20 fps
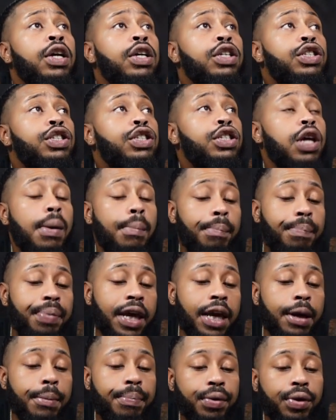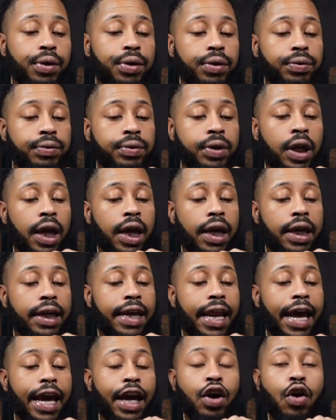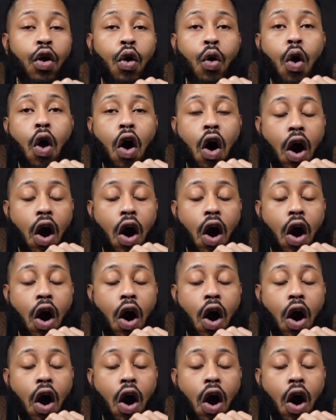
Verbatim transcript: Some people, they go